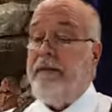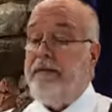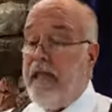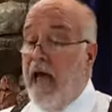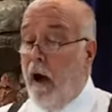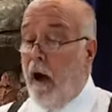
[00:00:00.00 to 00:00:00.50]

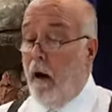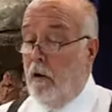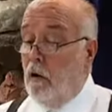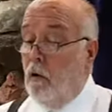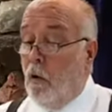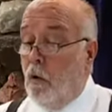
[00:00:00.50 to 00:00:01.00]
Now,
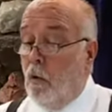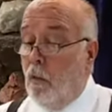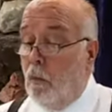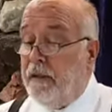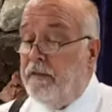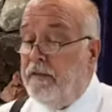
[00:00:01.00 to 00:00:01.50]

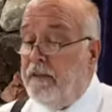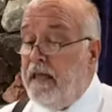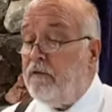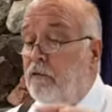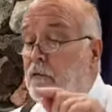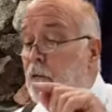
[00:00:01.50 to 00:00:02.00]
when
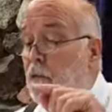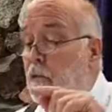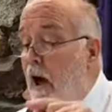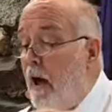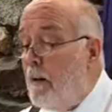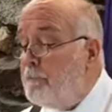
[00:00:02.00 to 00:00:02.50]
this
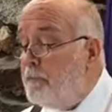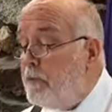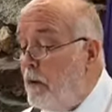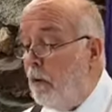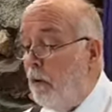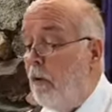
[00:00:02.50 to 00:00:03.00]

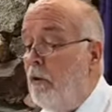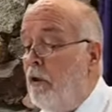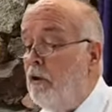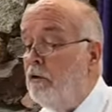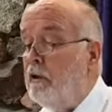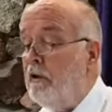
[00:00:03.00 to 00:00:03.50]

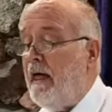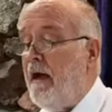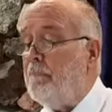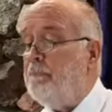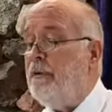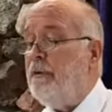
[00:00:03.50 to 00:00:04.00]
corruptible shall
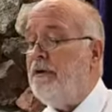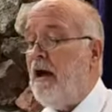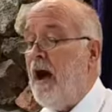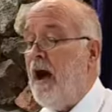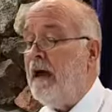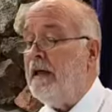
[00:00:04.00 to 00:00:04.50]
have
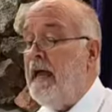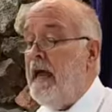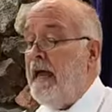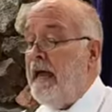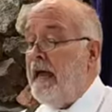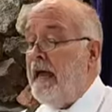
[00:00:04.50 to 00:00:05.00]
put on
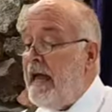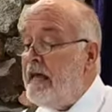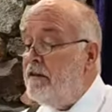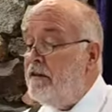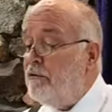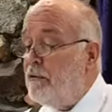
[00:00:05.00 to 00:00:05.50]

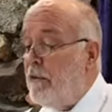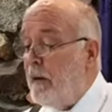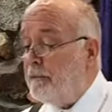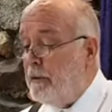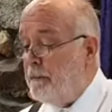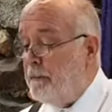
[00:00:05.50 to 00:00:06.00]

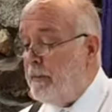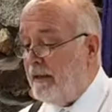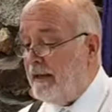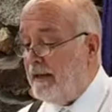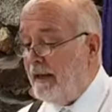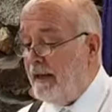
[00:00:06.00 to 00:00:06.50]

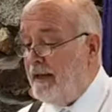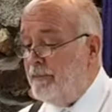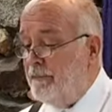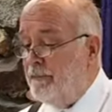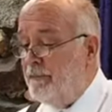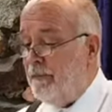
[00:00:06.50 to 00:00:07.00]
incorruptibility,
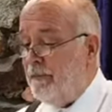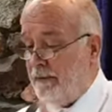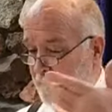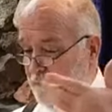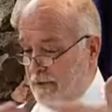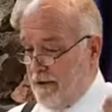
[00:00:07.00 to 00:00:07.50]

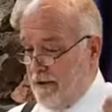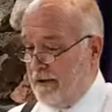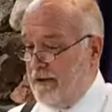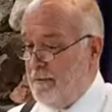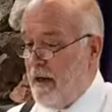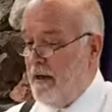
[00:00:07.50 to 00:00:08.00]
okay,
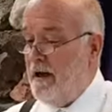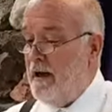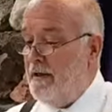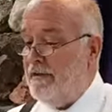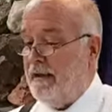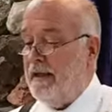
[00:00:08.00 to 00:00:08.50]
talking about
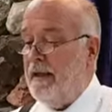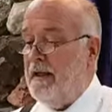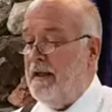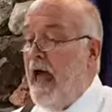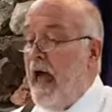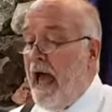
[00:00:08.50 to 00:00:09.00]
us
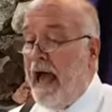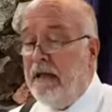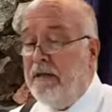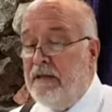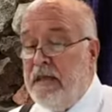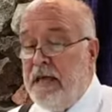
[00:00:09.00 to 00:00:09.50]
again,
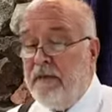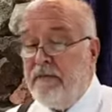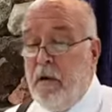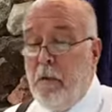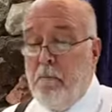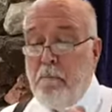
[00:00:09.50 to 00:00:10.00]
and
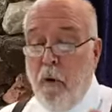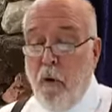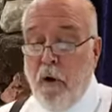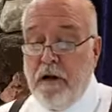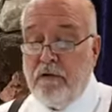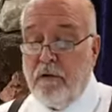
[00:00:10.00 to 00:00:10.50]
this
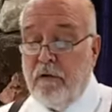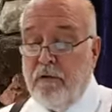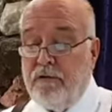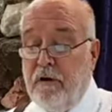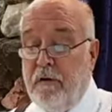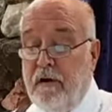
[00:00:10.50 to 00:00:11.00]

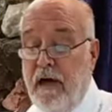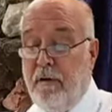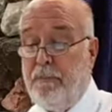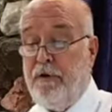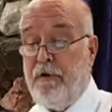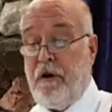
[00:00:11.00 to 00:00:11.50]
mortal shall
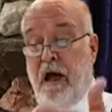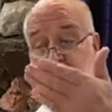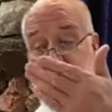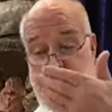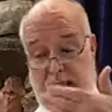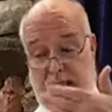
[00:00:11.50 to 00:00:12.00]
have put on
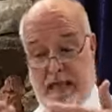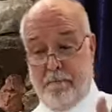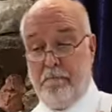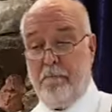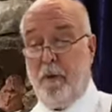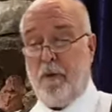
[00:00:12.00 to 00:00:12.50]

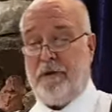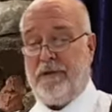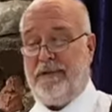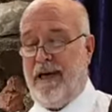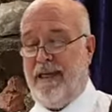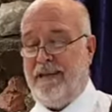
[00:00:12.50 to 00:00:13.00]

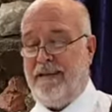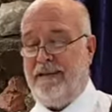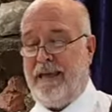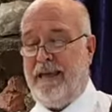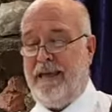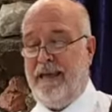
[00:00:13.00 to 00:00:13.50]

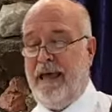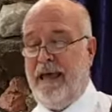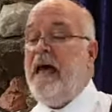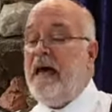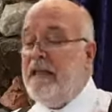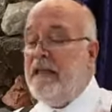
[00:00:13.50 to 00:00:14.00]
immortality,
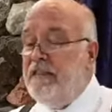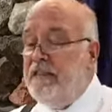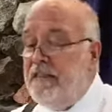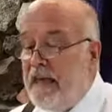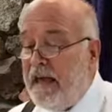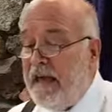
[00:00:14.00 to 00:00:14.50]

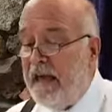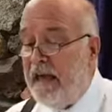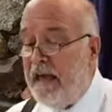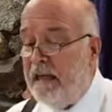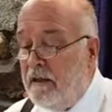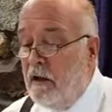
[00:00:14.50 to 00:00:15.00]

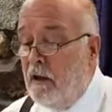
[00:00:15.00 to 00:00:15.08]
then